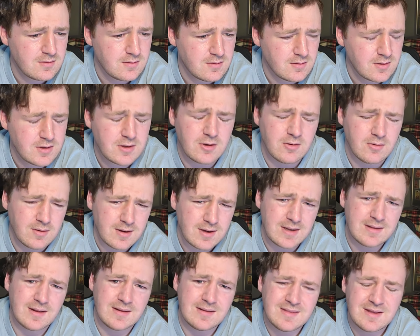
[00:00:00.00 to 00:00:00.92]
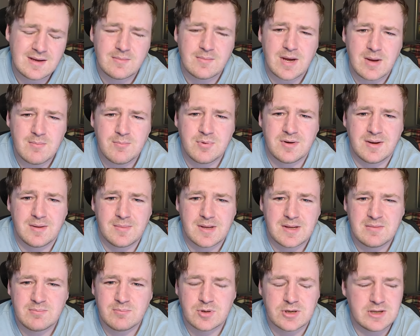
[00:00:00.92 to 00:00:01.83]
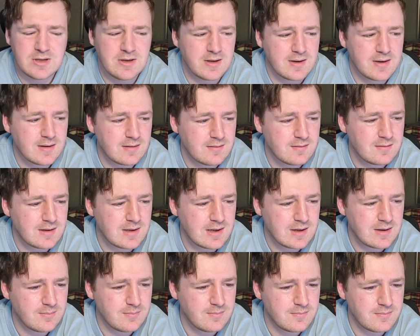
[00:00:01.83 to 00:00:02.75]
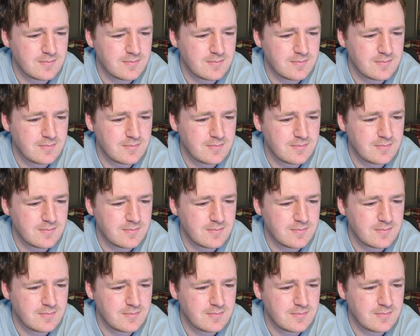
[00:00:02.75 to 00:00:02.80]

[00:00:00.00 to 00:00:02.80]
I don't know. I think I'm getting pretty good at